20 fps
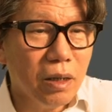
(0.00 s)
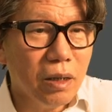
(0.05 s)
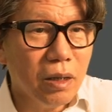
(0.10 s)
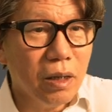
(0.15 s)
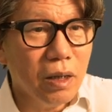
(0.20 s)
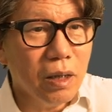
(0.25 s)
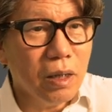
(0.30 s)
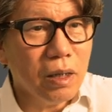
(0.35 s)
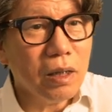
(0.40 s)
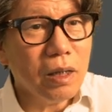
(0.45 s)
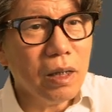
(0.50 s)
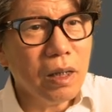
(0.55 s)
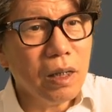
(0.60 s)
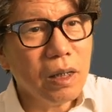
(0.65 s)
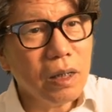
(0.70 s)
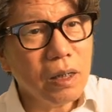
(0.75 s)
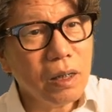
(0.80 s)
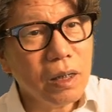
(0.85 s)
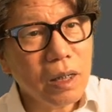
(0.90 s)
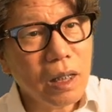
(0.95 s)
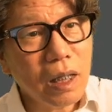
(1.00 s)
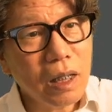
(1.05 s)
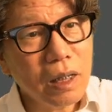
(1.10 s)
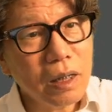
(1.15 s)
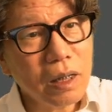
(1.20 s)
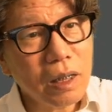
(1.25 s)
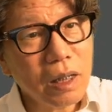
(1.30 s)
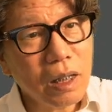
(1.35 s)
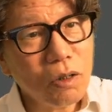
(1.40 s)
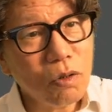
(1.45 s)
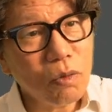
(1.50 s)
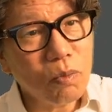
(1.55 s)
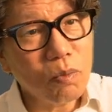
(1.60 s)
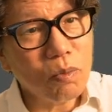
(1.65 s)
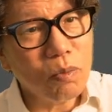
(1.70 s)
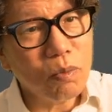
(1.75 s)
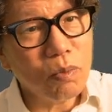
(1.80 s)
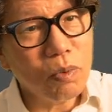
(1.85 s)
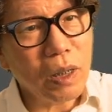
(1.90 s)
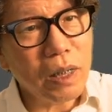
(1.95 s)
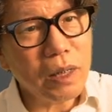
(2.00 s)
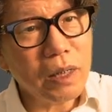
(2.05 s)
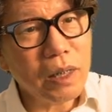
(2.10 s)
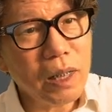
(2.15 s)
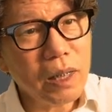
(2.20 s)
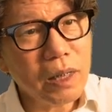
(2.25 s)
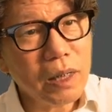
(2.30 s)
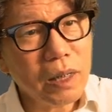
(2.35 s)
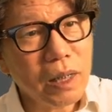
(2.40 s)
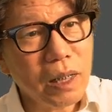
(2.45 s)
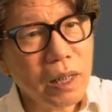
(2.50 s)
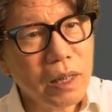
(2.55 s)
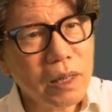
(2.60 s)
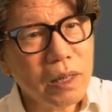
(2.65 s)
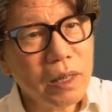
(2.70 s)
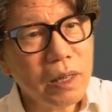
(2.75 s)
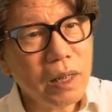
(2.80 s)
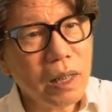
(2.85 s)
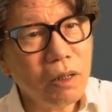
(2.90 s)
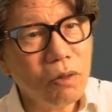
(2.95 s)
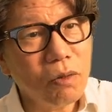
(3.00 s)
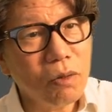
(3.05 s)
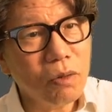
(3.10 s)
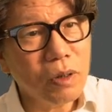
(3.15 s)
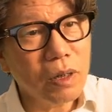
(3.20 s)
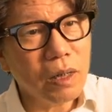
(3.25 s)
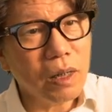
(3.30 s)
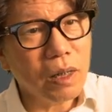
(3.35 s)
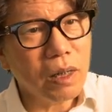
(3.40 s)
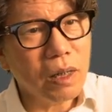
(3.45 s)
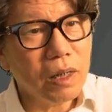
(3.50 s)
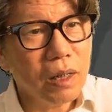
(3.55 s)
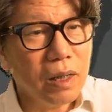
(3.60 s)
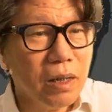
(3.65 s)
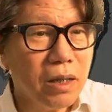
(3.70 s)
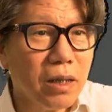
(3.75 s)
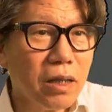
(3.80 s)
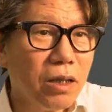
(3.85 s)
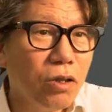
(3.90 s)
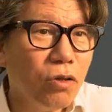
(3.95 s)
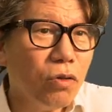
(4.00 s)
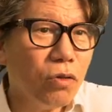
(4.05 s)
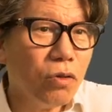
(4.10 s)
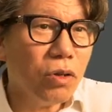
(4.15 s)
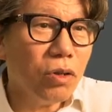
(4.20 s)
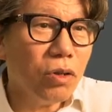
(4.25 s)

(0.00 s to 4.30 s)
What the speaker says: If this is considered unstable and centric as determined by CR, the jaw